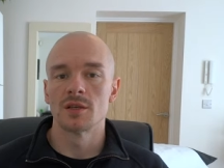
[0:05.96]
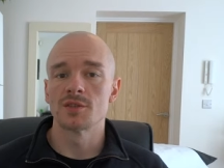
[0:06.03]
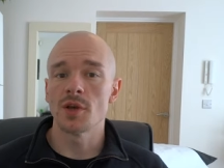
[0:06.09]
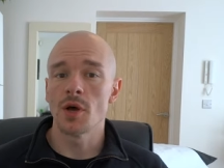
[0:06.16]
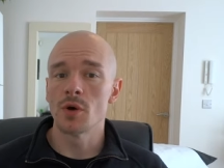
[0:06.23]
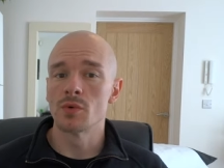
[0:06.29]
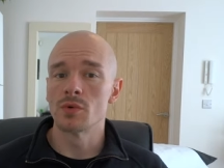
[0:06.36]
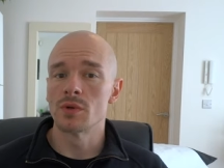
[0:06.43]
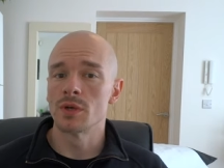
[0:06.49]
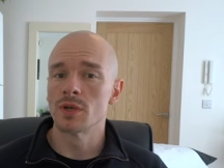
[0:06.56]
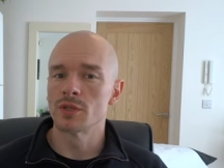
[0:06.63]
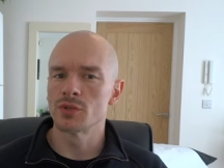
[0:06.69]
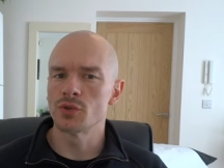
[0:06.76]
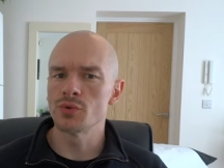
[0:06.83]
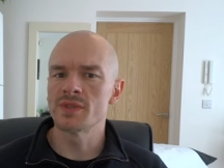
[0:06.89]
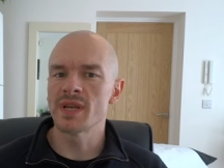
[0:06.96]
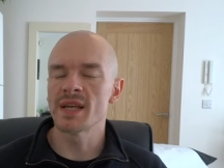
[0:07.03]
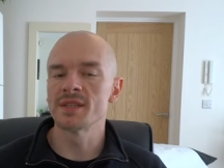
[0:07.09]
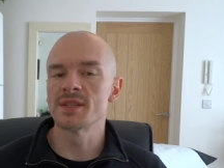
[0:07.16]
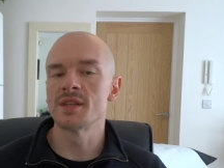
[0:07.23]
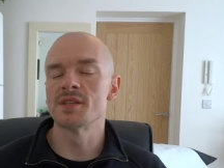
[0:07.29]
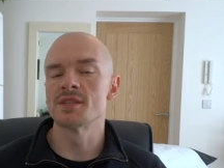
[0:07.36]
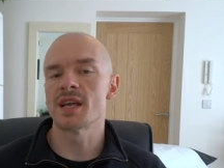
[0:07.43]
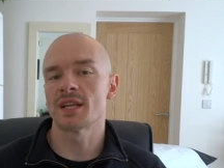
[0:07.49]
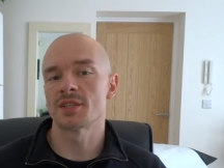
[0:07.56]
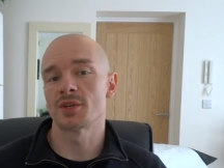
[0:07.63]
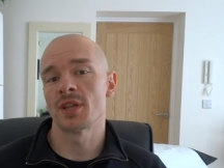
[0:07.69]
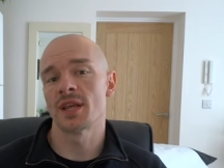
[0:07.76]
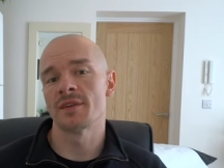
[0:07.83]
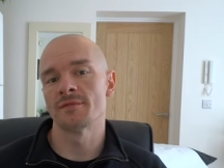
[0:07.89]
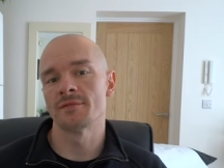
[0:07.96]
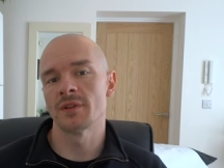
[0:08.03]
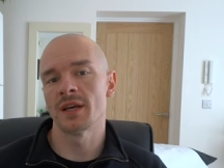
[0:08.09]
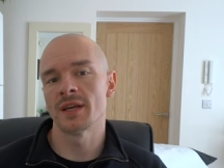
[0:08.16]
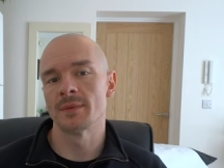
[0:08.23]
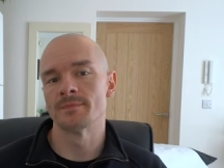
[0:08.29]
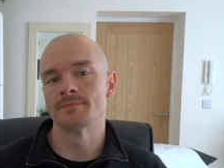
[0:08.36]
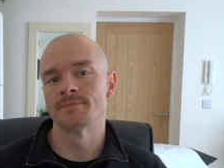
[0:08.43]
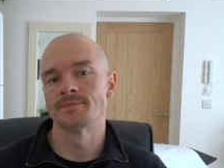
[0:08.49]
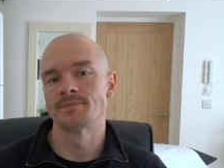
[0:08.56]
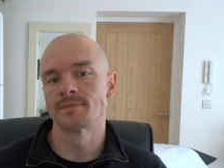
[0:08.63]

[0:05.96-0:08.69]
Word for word: So, do tendons actually inflame?